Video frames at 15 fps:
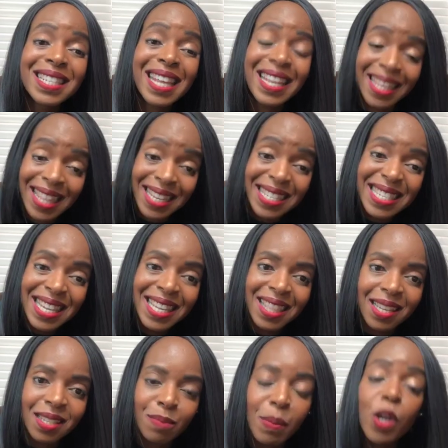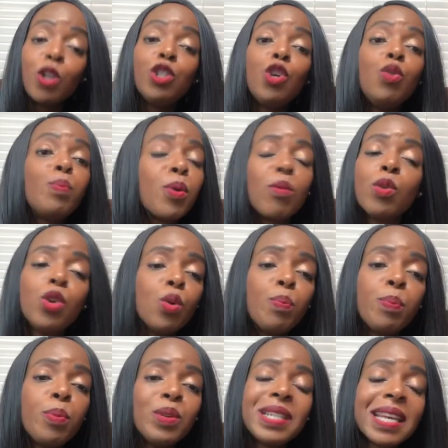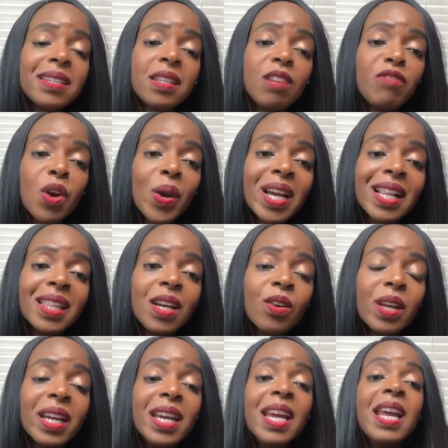They see this because you presented it very clearly.